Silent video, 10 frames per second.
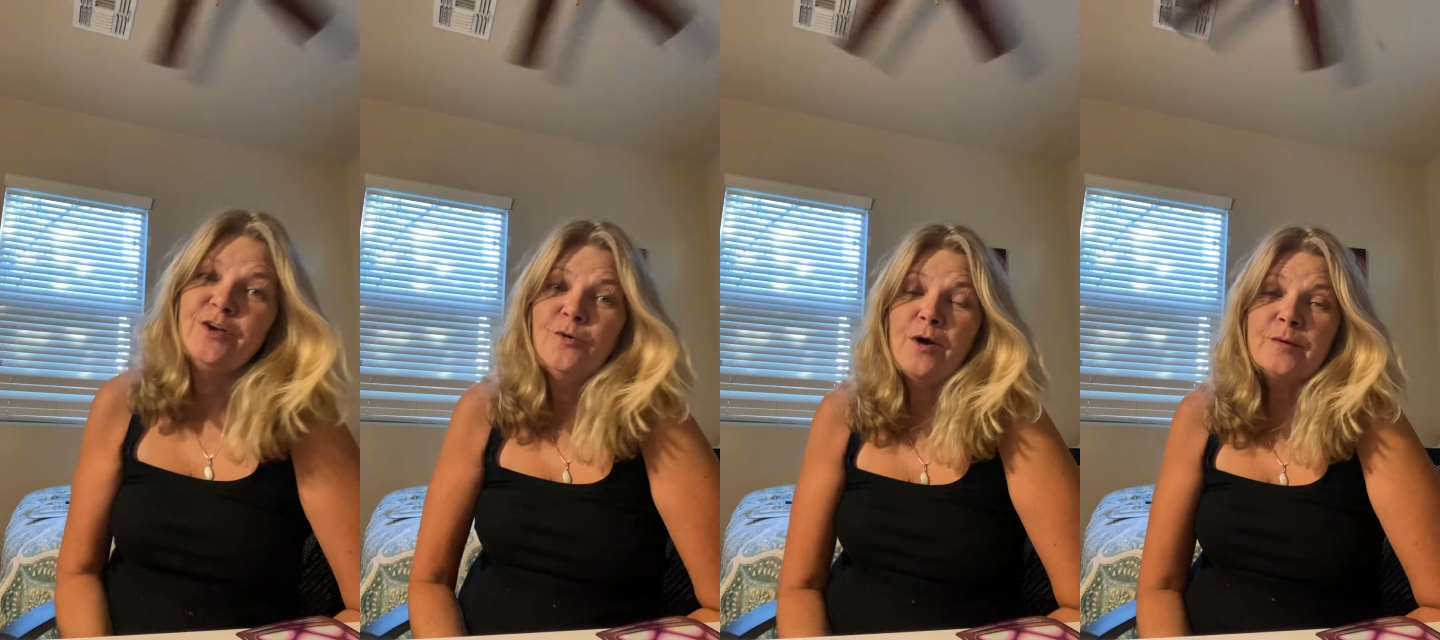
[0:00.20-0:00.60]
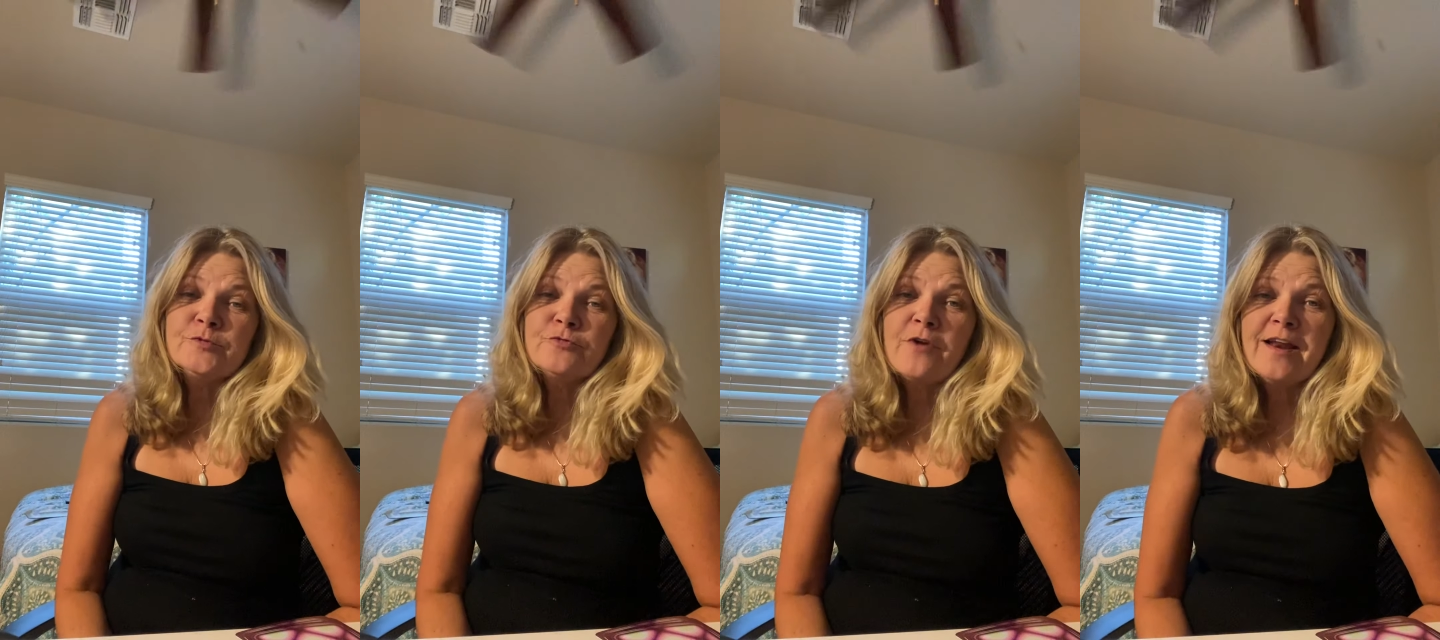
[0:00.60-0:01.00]
Welcome
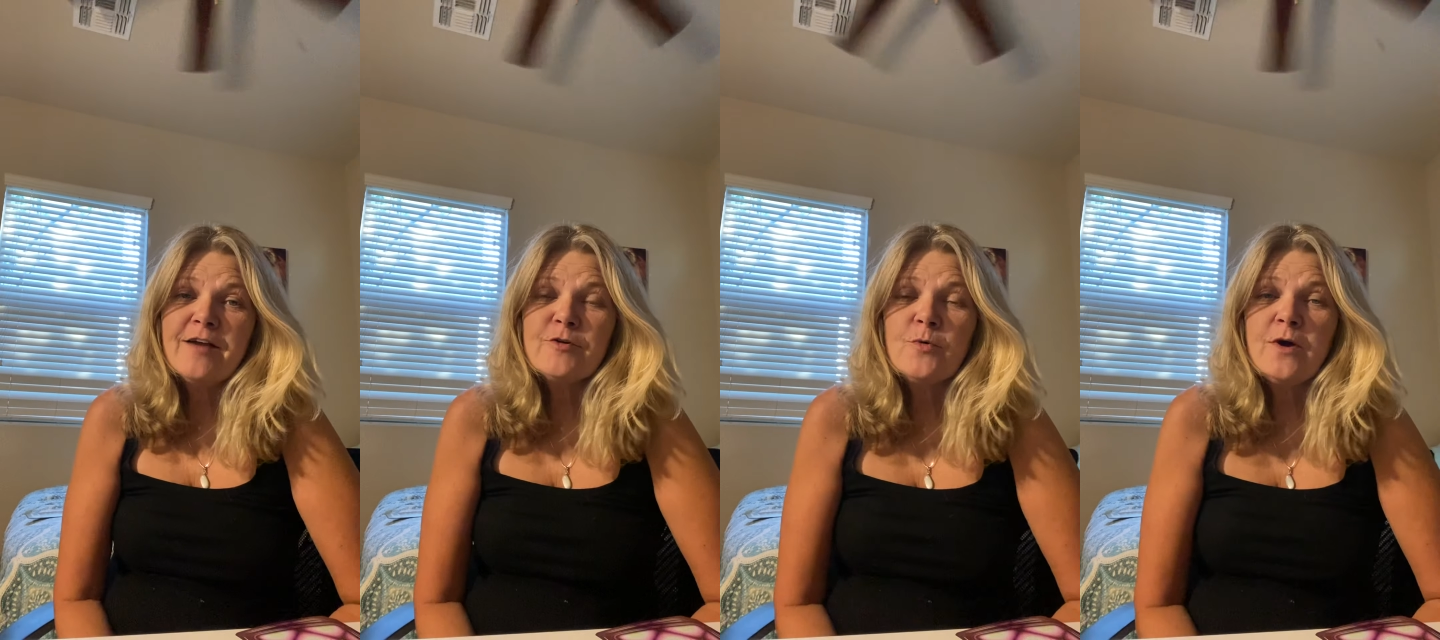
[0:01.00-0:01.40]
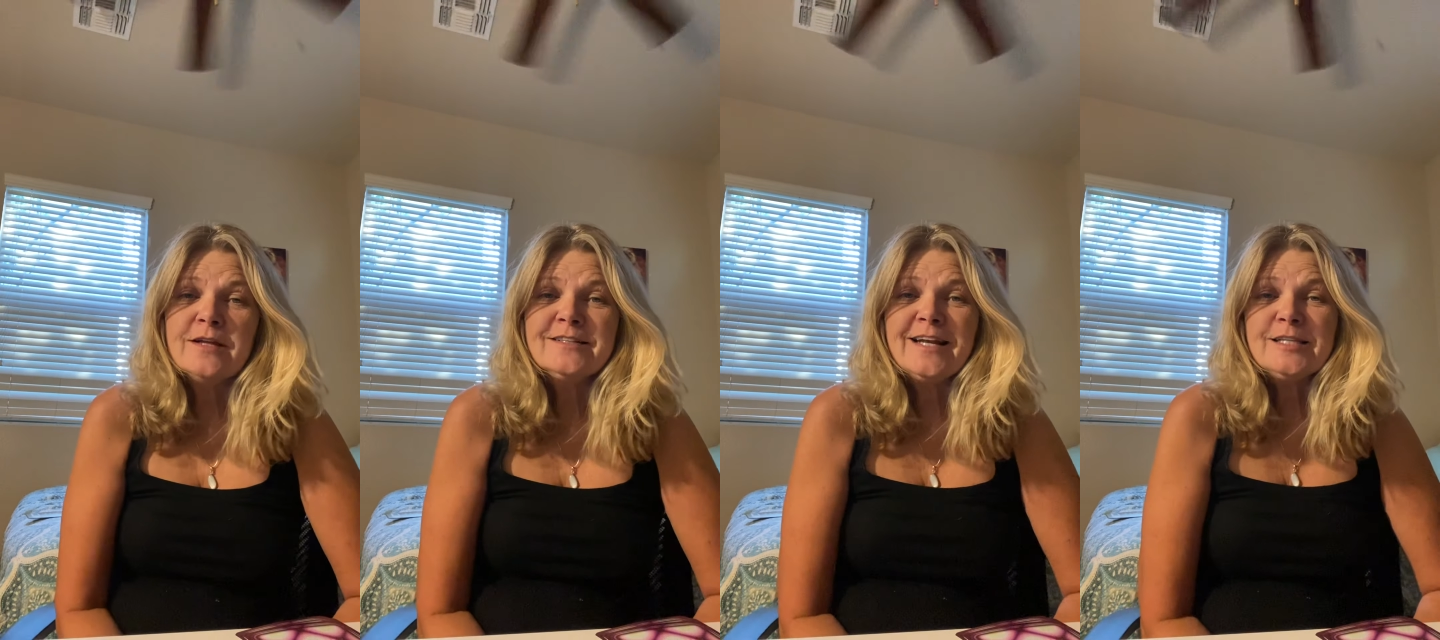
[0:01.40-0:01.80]
to Friday,
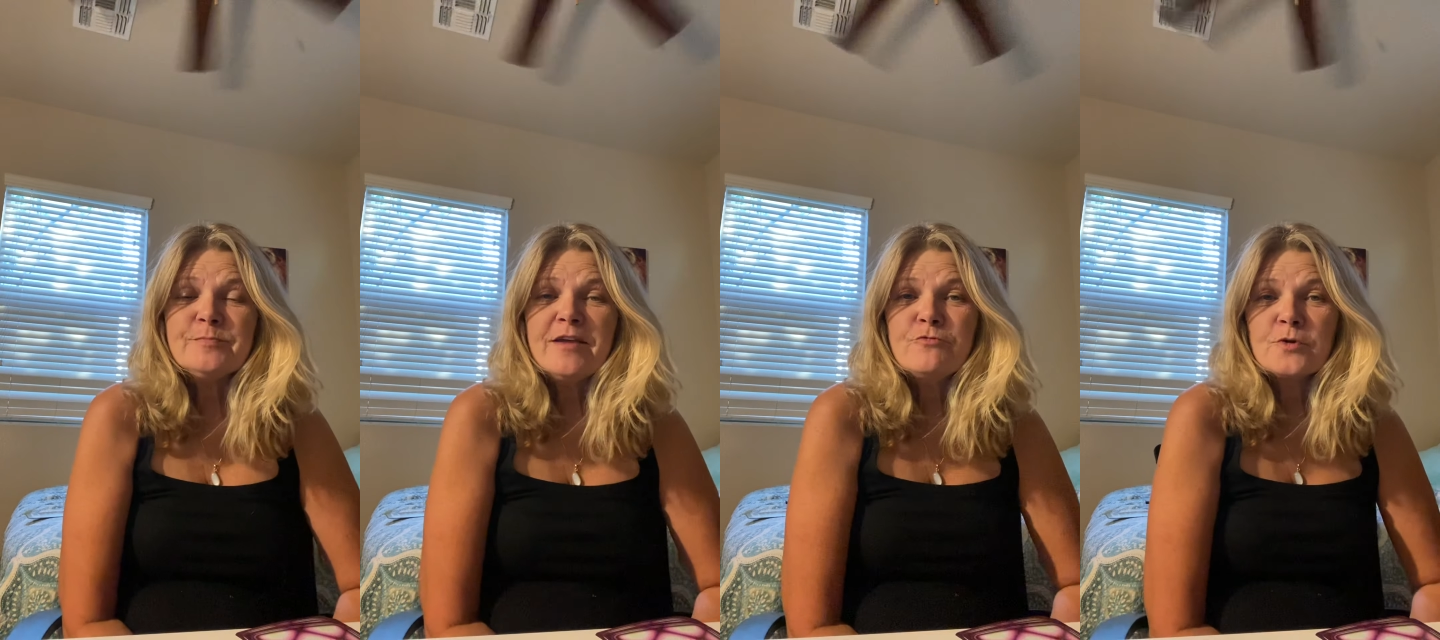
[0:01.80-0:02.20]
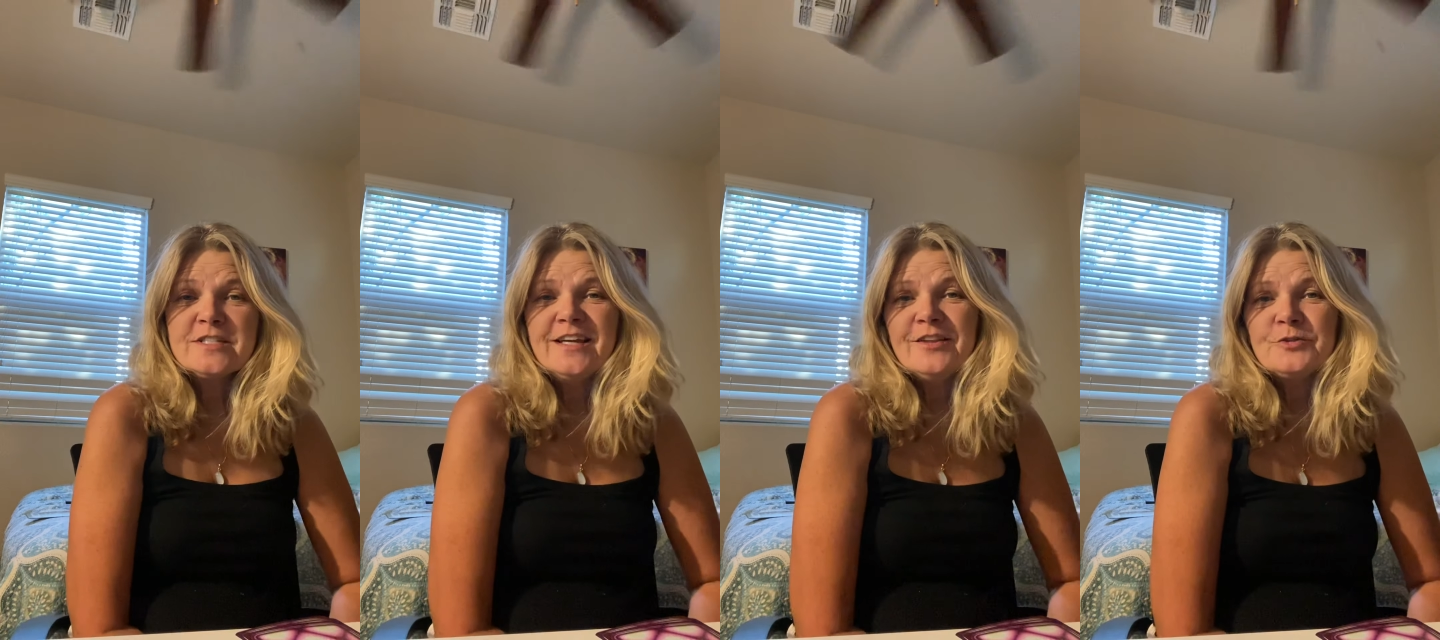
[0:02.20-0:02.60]
everyone. Today's May
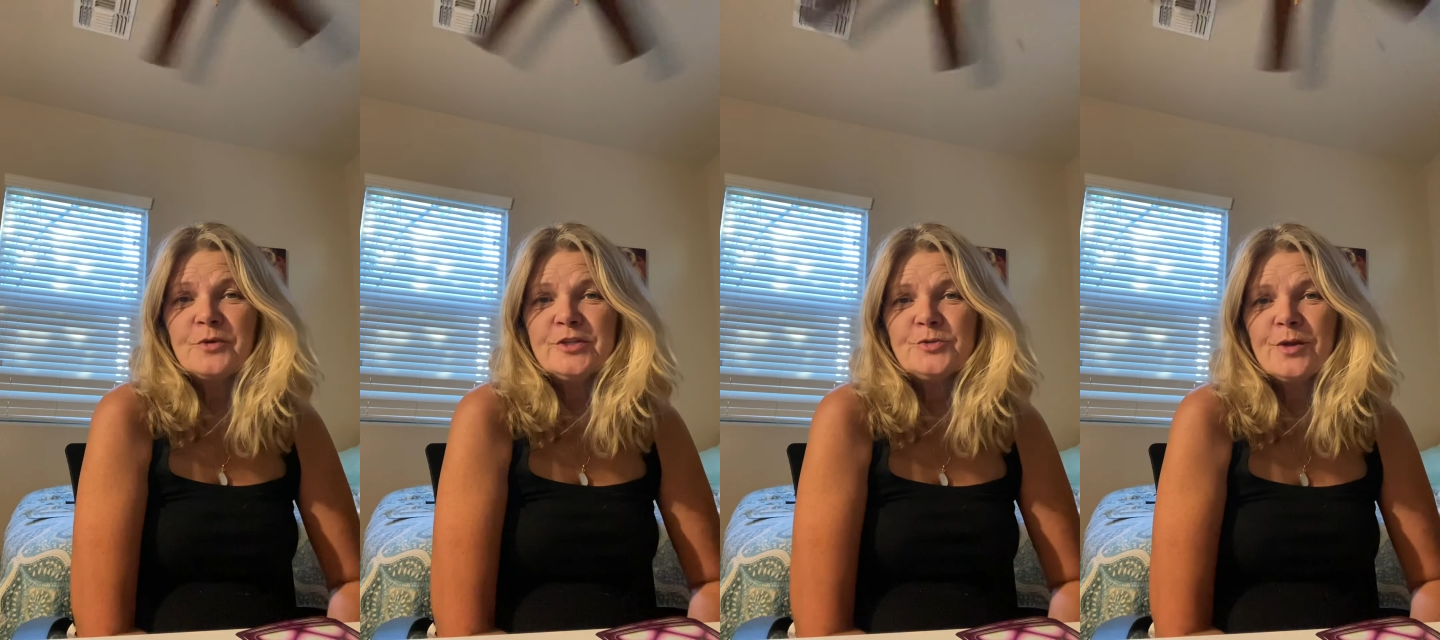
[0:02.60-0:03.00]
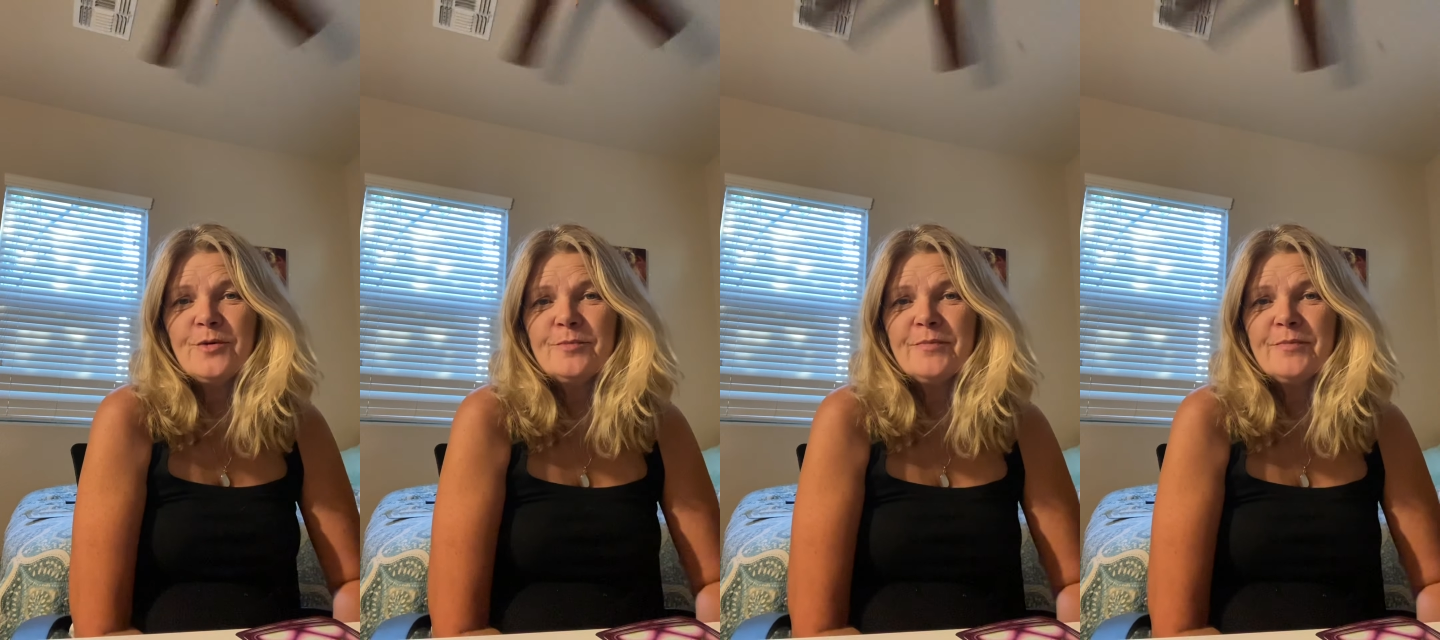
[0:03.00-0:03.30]
14th, 2021.